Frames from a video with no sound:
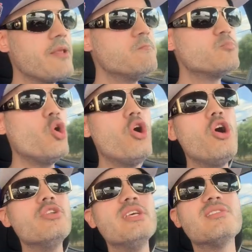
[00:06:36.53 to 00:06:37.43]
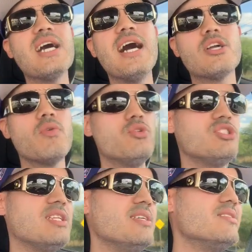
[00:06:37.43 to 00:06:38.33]
All these cockroaches
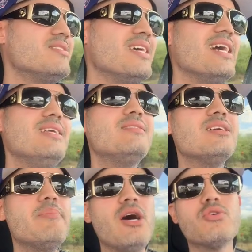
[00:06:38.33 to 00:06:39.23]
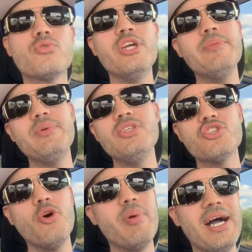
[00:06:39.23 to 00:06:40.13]
that didn't say anything about creepy
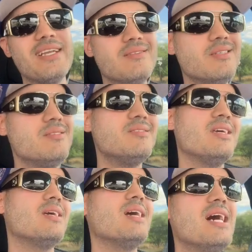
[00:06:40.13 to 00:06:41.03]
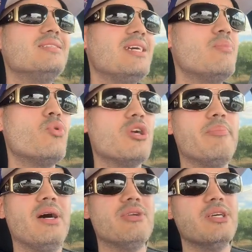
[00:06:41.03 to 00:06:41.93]
Joe Biden, didn't say a goddamn word
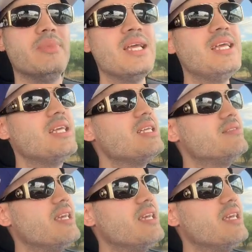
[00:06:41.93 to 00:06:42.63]
about him.